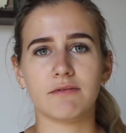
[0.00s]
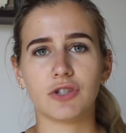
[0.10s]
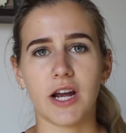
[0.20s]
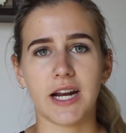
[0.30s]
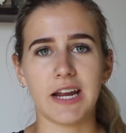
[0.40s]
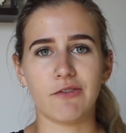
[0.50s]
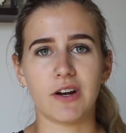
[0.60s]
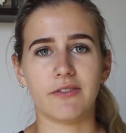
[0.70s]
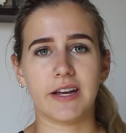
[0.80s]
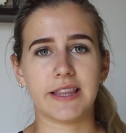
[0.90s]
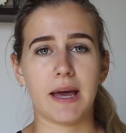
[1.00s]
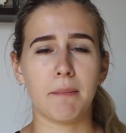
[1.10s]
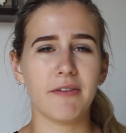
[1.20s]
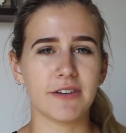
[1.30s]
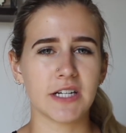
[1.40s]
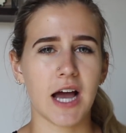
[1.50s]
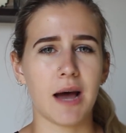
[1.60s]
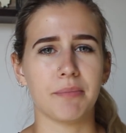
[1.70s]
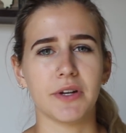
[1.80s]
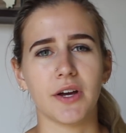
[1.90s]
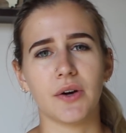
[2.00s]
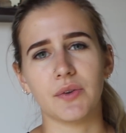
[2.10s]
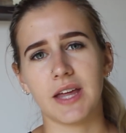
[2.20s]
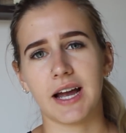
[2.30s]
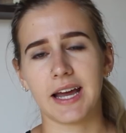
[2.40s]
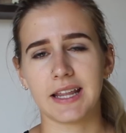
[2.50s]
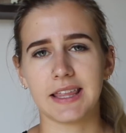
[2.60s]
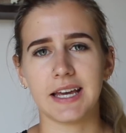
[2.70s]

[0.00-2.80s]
try to get rid of like that muffin top, you know, that kind of